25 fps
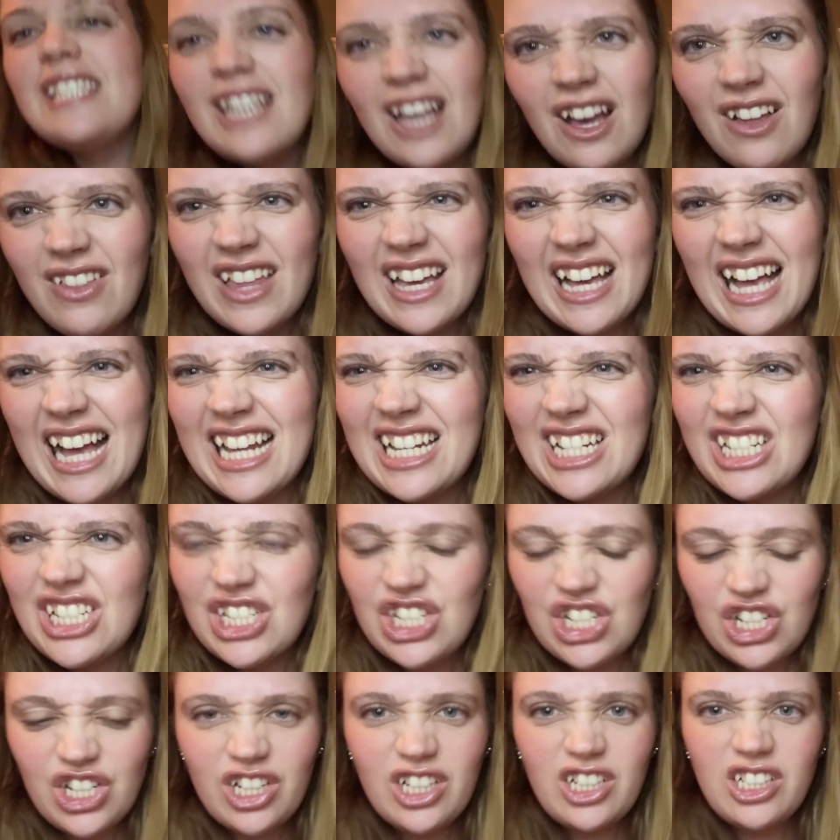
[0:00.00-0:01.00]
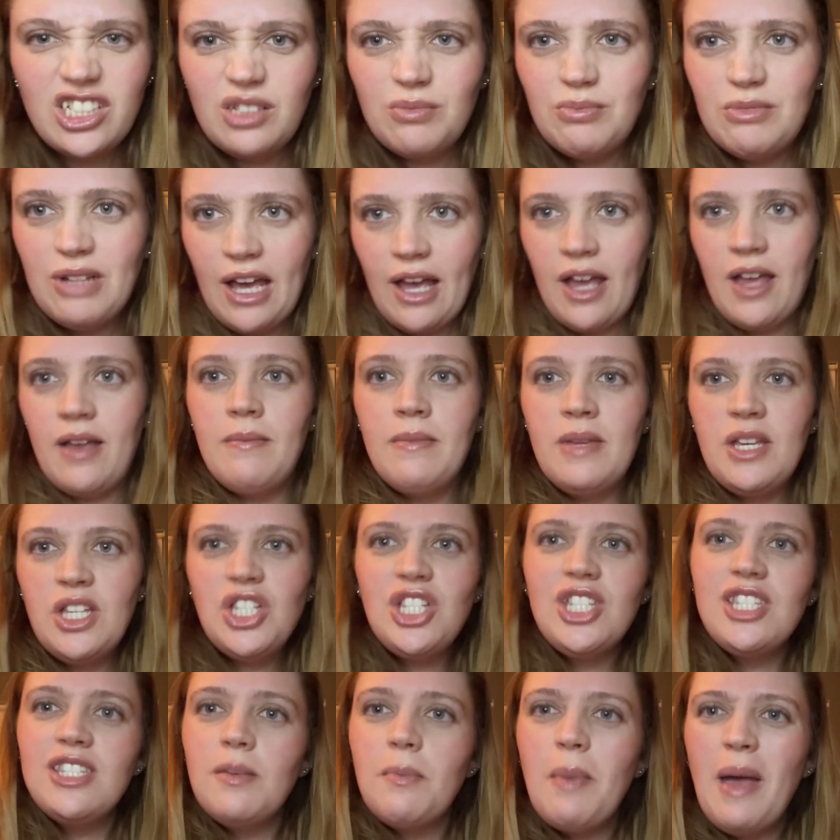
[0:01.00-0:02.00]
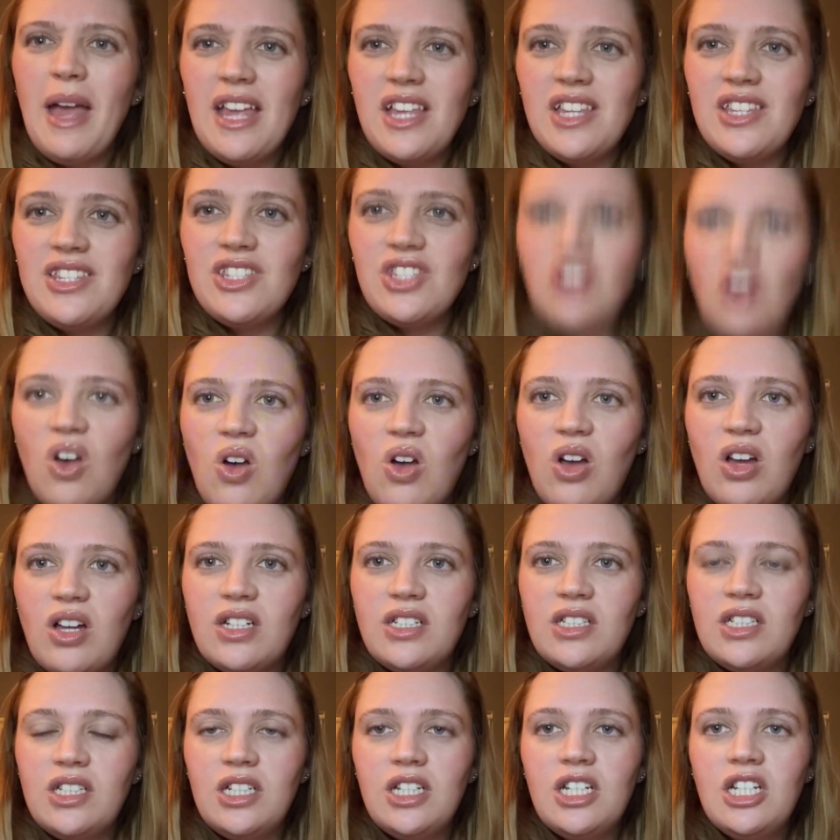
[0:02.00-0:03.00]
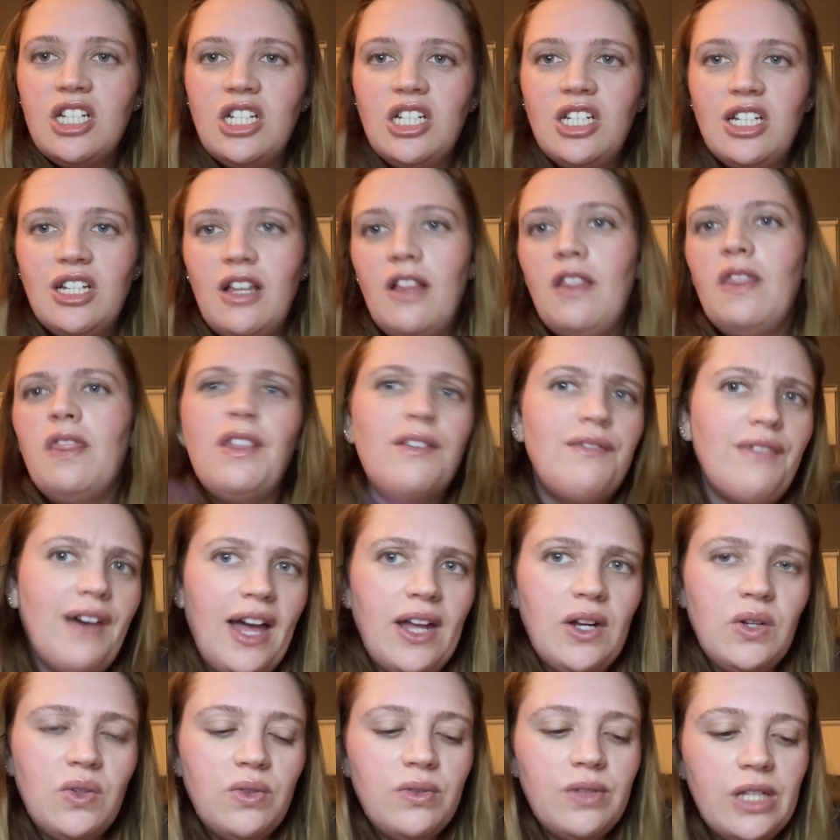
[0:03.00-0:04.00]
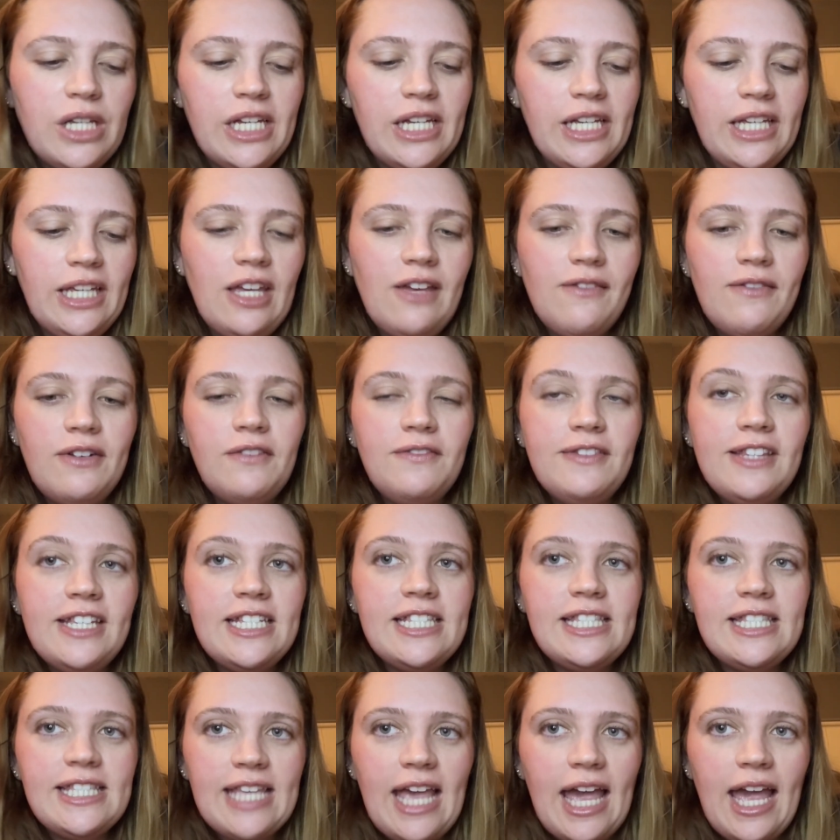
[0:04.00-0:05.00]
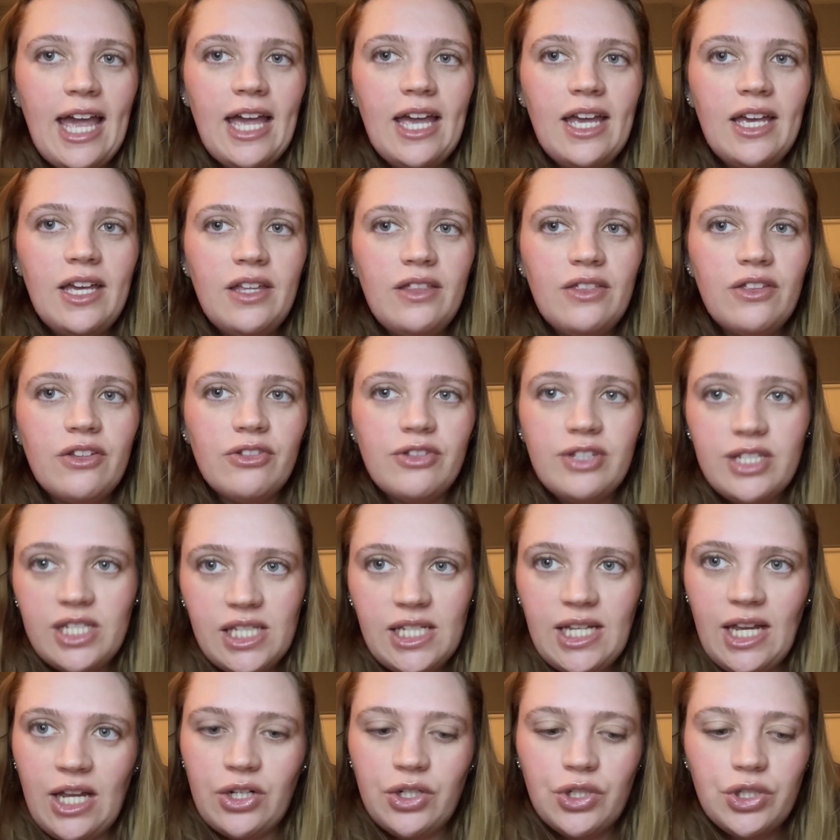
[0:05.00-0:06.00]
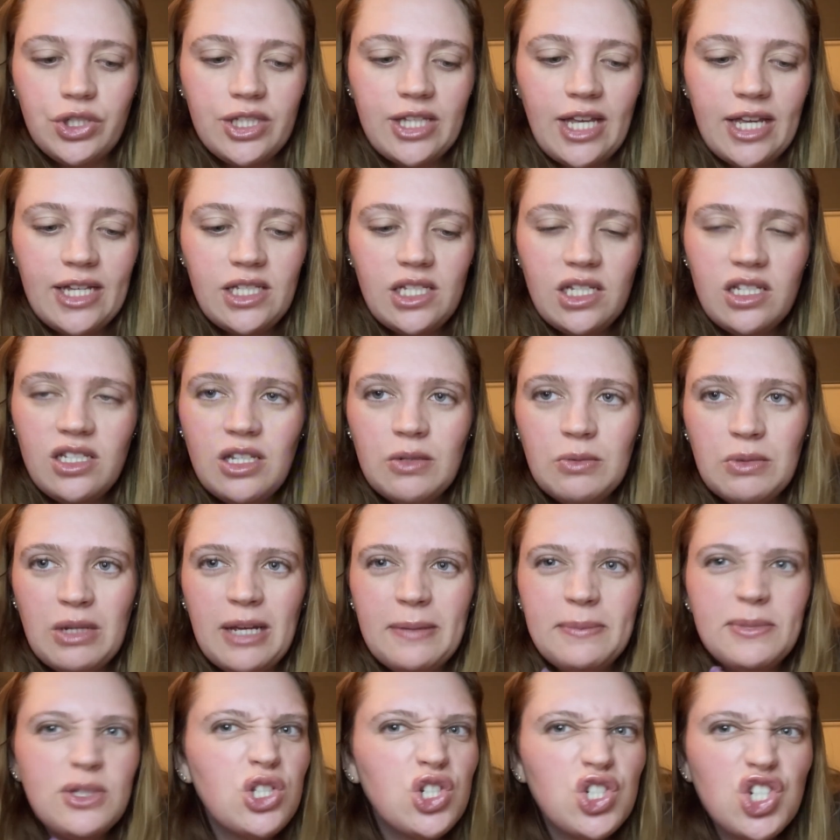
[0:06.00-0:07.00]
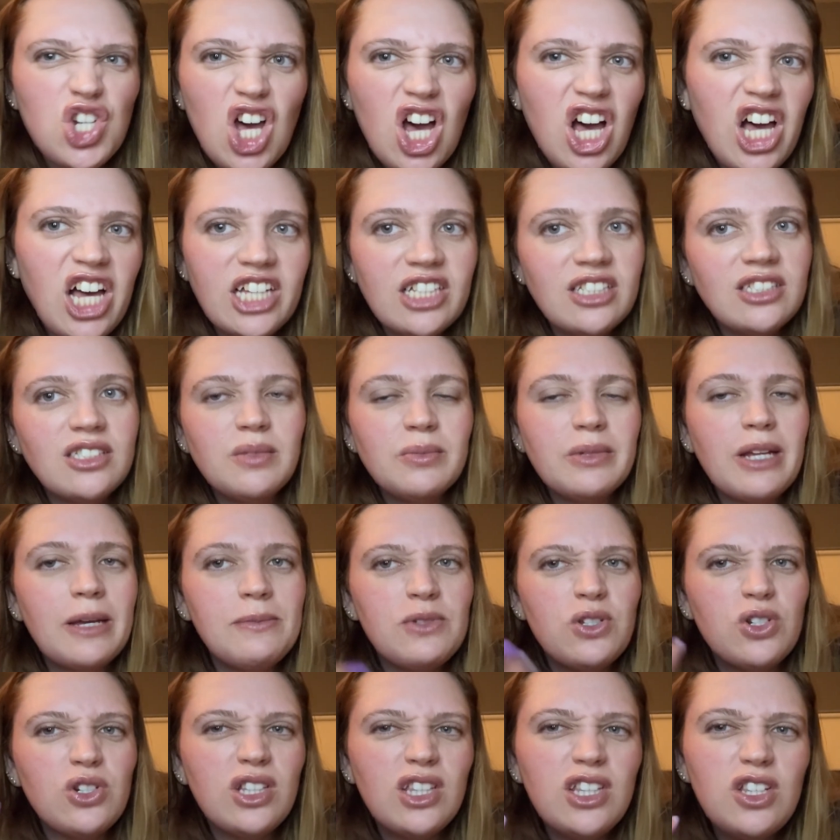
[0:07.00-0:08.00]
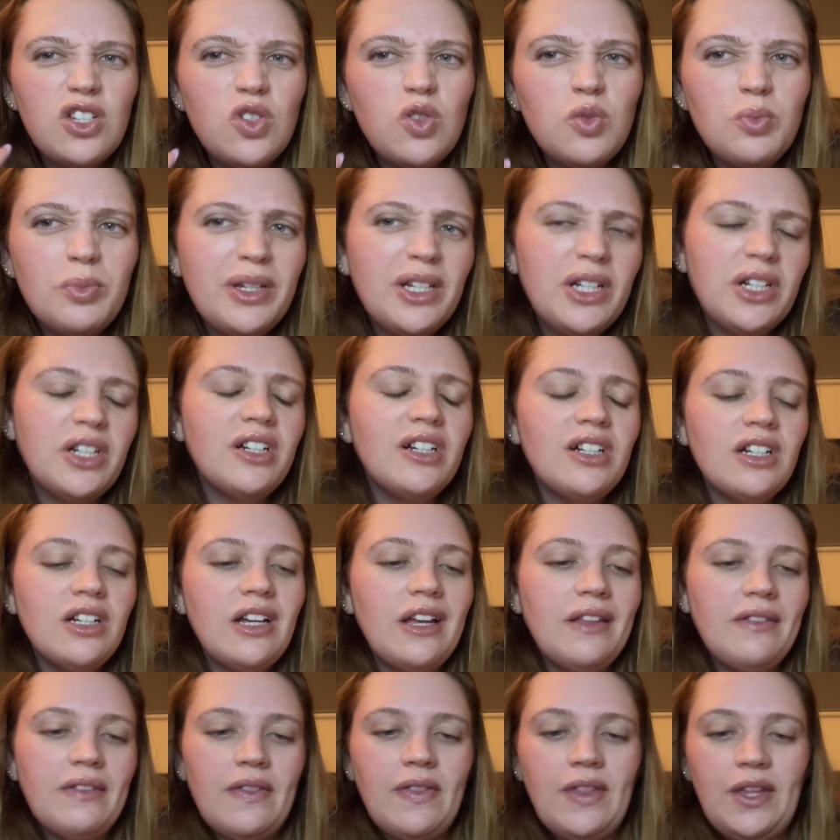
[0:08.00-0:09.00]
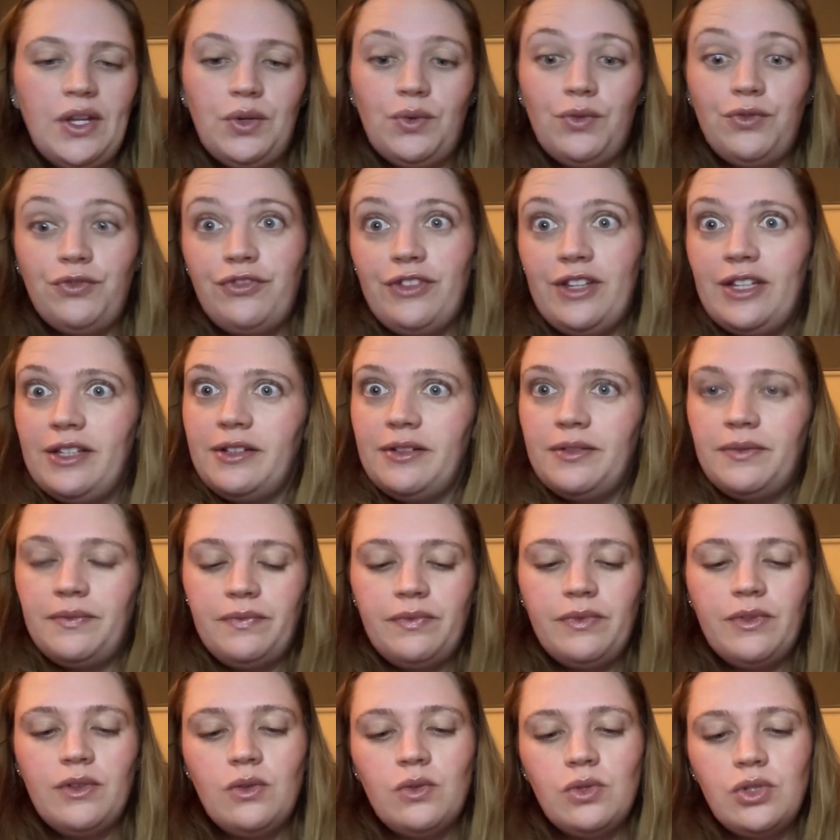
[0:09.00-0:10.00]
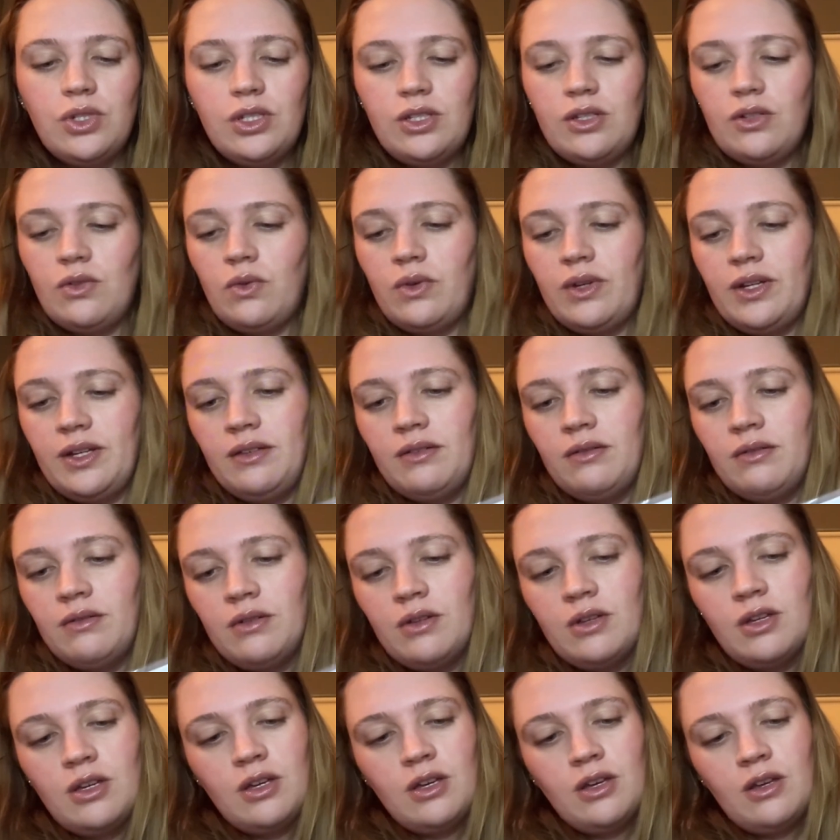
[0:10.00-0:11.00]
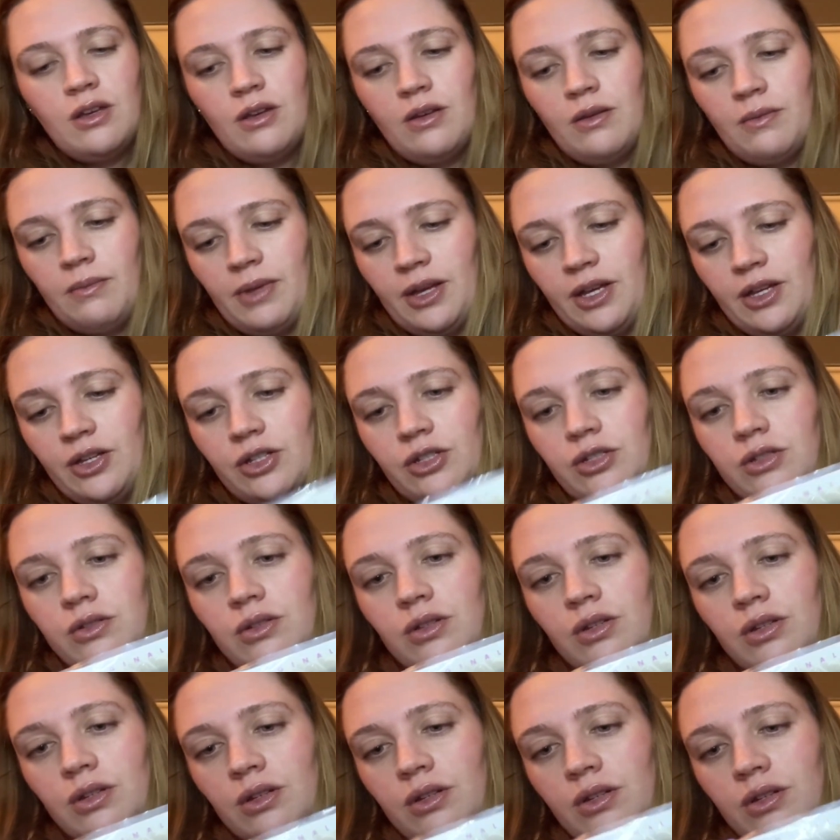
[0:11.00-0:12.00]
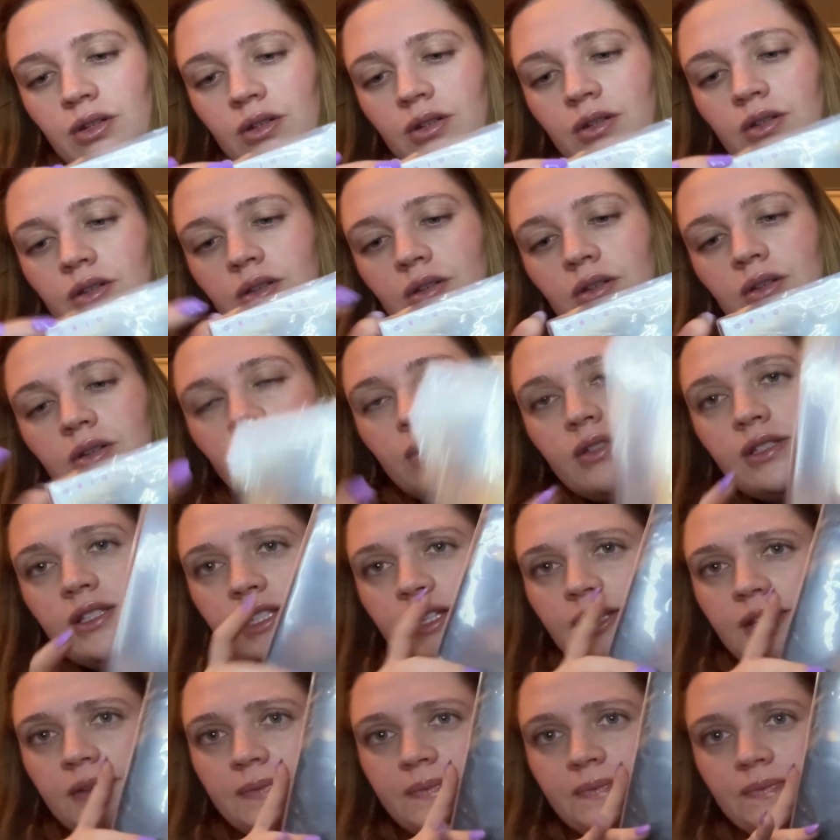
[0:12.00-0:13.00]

how that kind of took some time? It just depends on the vinyl. Even if they say they're the standard sizing, sometimes they're not. Sometimes they're a little bigger and then they don't fit, which is annoying. But you just, see,